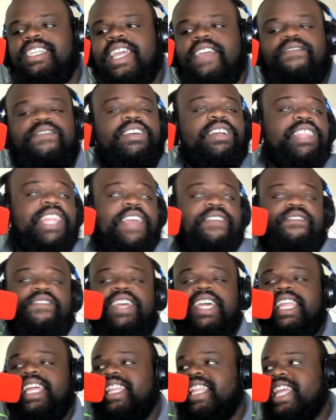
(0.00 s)
They feel they
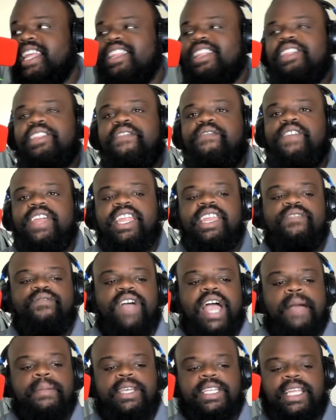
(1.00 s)
feel it. They, they're feeling the
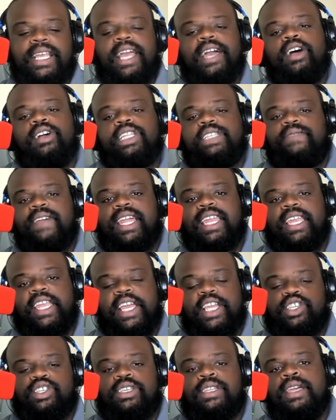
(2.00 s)
vibe because they got all this
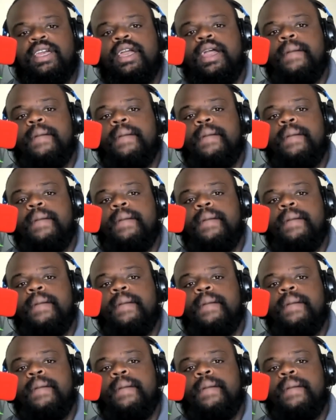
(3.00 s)
validation.